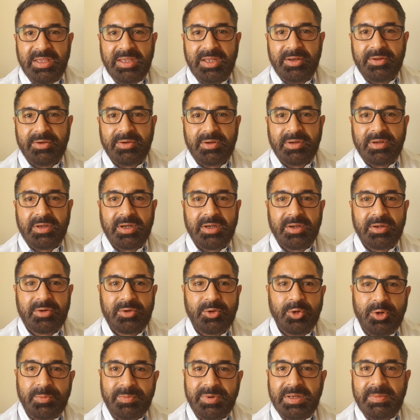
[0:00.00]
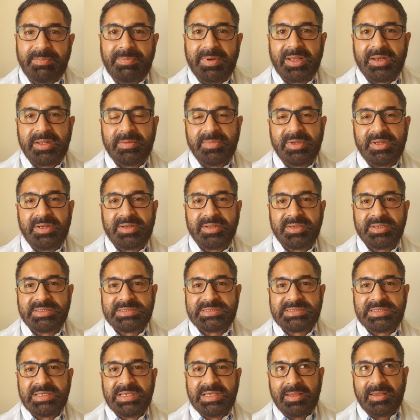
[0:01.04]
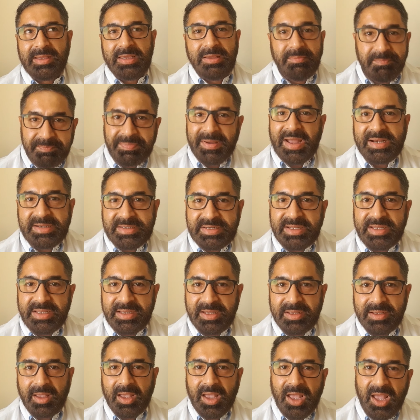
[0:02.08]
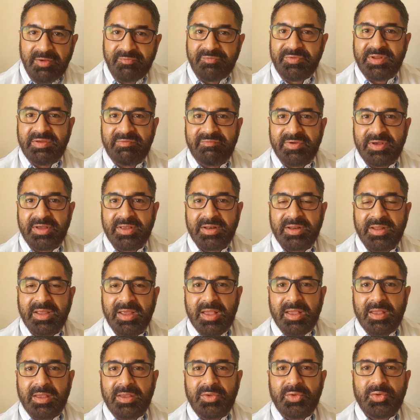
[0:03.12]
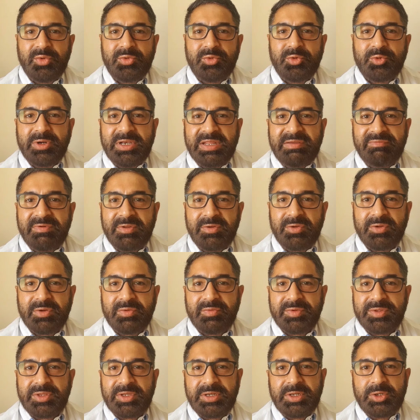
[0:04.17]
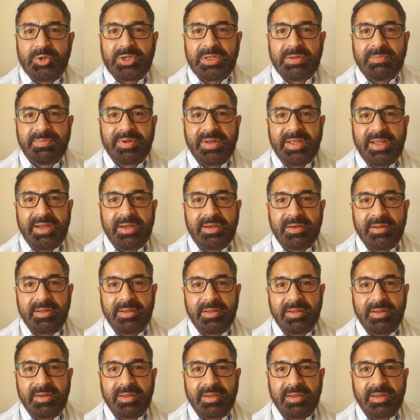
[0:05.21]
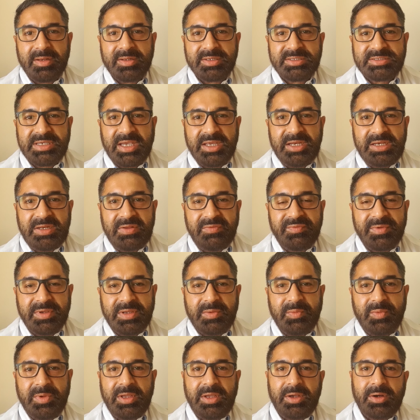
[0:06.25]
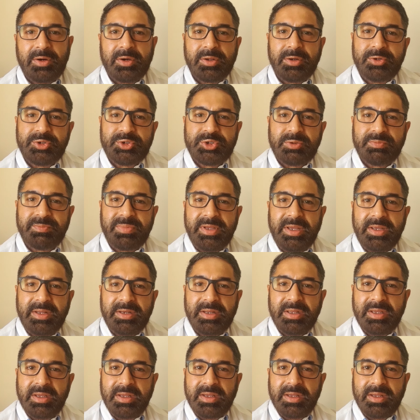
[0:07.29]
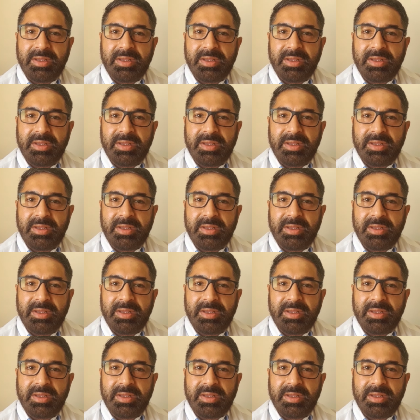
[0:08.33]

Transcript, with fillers: you know, uh, global parameters impacting everywhere, you don't even know whether you can play it in a, in a scientific way, or you should play it